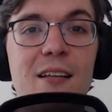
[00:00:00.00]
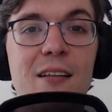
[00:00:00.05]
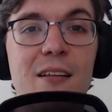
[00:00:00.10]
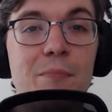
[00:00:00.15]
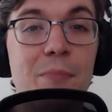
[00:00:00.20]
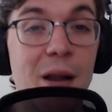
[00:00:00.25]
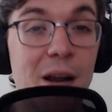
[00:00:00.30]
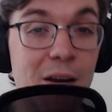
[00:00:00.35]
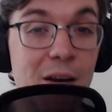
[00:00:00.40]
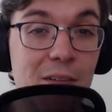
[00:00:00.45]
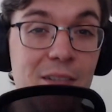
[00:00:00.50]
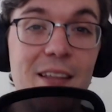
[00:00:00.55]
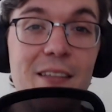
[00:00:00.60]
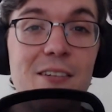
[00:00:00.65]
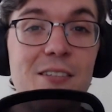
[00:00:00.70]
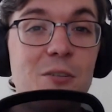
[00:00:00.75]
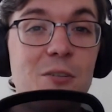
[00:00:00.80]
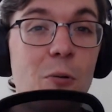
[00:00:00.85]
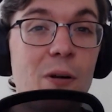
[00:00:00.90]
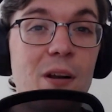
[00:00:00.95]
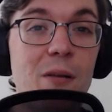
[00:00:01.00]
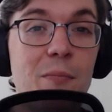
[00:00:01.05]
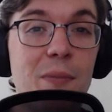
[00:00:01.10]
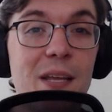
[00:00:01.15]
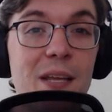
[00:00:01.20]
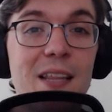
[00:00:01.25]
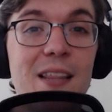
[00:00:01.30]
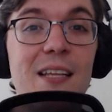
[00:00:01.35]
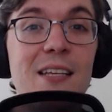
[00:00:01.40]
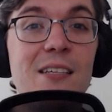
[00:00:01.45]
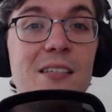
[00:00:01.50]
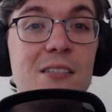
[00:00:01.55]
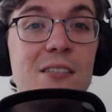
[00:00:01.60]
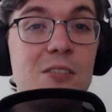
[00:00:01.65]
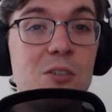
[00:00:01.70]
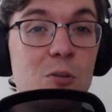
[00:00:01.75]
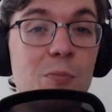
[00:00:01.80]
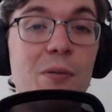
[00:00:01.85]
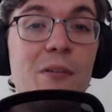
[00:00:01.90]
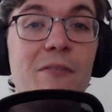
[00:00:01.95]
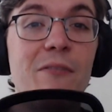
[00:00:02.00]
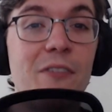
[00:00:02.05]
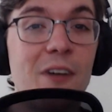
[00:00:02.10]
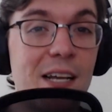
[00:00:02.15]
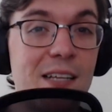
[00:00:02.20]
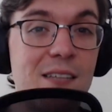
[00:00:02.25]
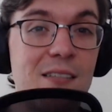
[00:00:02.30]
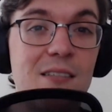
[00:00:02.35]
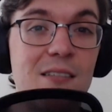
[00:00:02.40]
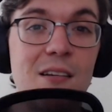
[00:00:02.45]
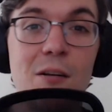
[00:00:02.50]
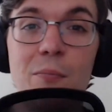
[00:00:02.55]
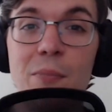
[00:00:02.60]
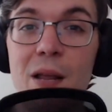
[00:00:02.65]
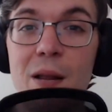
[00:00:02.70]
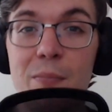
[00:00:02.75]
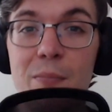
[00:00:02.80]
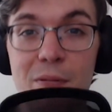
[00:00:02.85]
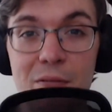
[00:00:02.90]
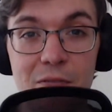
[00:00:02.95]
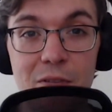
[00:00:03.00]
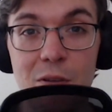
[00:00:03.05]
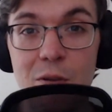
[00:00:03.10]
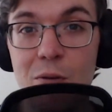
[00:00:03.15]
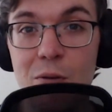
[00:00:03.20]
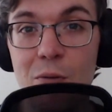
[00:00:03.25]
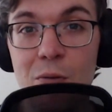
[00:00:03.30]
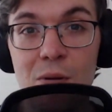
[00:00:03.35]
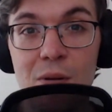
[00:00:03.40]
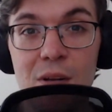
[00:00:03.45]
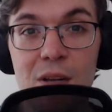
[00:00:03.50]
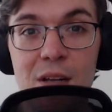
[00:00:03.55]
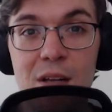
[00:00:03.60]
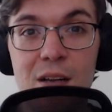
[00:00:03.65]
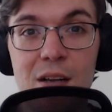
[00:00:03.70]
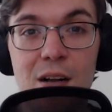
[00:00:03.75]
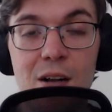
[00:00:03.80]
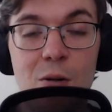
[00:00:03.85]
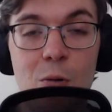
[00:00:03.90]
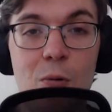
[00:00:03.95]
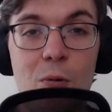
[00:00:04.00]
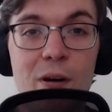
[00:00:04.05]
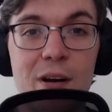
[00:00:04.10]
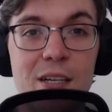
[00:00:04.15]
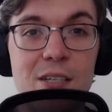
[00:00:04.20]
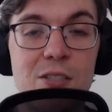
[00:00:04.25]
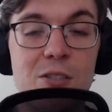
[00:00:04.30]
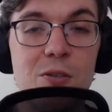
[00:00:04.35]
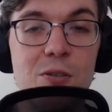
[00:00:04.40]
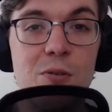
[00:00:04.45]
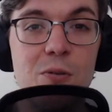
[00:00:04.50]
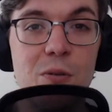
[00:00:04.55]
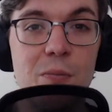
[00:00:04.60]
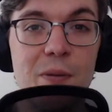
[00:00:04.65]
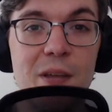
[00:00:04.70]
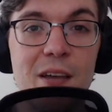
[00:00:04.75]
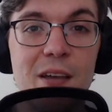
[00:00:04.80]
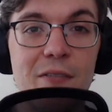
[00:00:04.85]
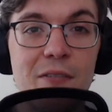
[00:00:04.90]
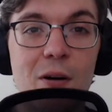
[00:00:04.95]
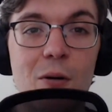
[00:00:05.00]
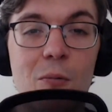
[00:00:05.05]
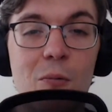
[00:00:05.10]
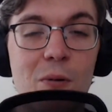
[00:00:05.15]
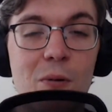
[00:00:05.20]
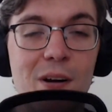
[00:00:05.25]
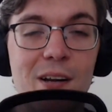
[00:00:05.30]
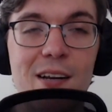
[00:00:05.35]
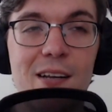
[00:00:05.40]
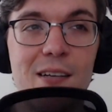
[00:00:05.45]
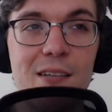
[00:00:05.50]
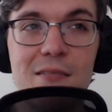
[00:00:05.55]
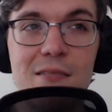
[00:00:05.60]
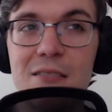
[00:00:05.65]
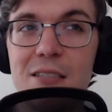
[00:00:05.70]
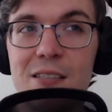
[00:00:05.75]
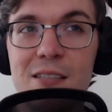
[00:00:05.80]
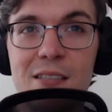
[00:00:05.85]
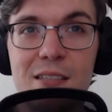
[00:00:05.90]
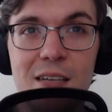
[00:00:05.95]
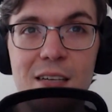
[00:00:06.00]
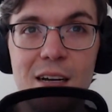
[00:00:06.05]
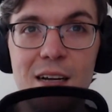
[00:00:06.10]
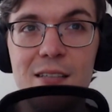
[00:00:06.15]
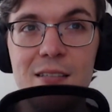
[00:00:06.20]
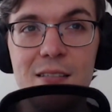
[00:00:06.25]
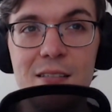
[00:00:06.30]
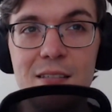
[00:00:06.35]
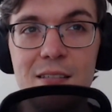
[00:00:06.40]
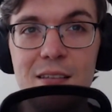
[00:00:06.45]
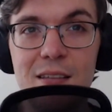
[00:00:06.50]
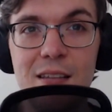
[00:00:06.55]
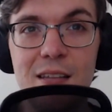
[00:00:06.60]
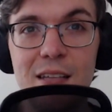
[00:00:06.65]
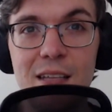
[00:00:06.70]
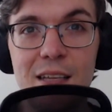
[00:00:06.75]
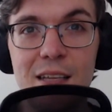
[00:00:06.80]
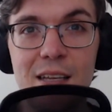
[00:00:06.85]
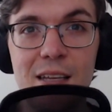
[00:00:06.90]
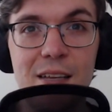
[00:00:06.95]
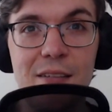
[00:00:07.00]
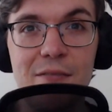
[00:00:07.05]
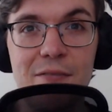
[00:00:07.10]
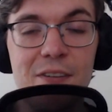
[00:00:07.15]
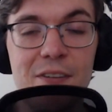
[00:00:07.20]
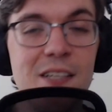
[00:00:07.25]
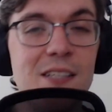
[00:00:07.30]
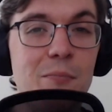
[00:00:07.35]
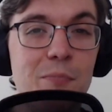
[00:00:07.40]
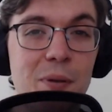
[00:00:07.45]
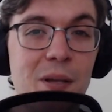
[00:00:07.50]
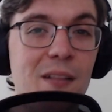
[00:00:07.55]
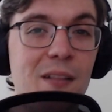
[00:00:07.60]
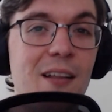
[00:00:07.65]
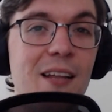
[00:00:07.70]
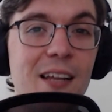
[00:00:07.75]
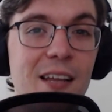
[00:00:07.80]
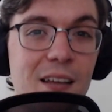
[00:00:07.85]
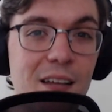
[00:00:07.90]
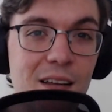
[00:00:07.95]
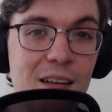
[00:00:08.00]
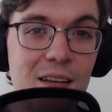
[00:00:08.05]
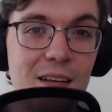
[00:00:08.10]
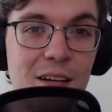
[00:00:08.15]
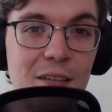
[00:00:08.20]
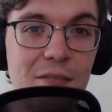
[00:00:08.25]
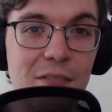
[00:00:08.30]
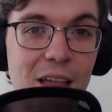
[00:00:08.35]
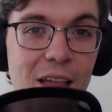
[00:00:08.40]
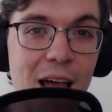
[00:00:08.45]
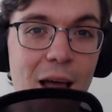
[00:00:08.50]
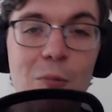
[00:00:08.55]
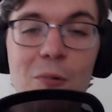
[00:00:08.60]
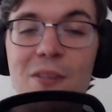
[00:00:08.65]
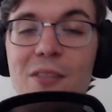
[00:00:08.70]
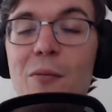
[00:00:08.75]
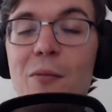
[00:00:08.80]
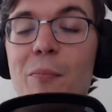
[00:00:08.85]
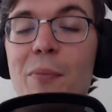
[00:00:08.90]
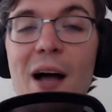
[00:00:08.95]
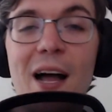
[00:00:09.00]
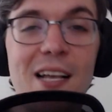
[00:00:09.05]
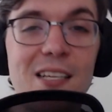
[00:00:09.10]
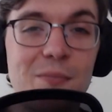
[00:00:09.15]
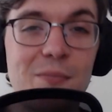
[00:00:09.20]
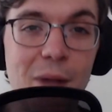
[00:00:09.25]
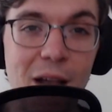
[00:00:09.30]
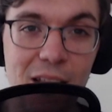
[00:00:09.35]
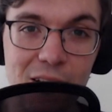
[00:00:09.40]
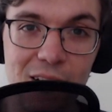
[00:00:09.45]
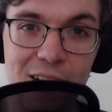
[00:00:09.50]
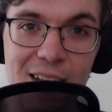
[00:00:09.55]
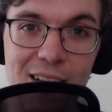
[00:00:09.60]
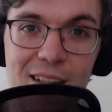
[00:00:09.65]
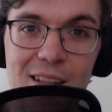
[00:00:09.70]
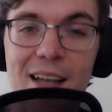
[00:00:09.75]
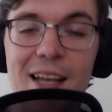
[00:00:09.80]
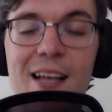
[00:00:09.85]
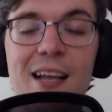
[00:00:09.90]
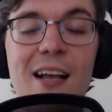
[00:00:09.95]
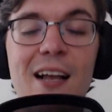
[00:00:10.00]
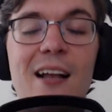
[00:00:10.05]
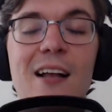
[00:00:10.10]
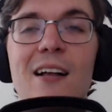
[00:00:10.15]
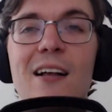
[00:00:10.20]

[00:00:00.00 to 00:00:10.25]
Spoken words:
apparently there's going to be the super fights on pay-per-view. According to the PFL, we're going to discuss the feasibility of that, what the buys might look like,